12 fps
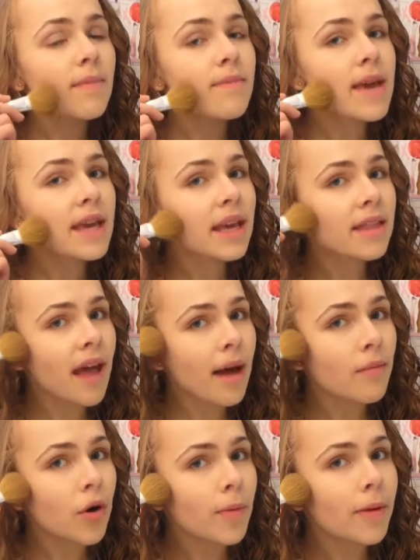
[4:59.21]
making
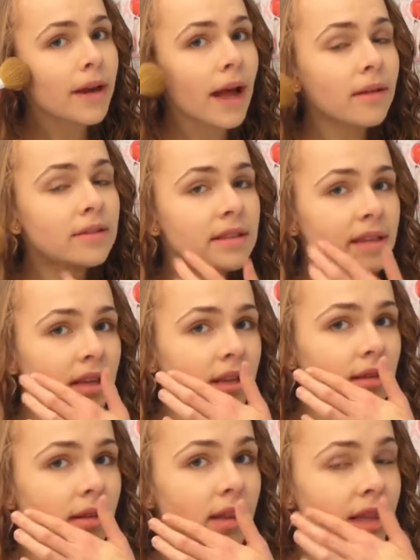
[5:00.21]
that more pronounced is going
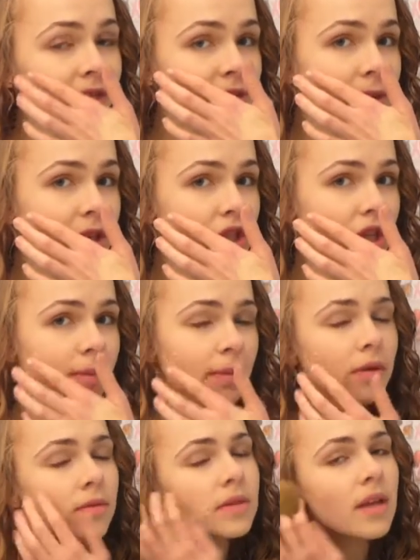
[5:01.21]
to lift my
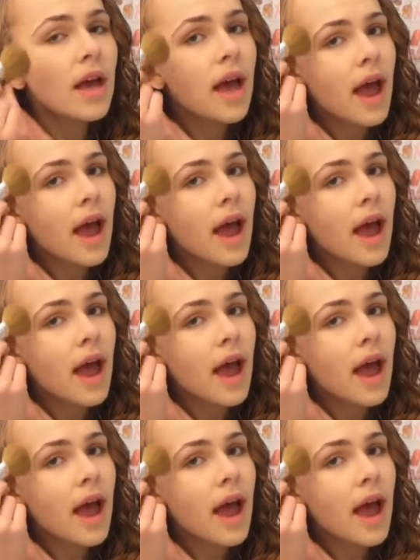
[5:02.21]
cheekbones.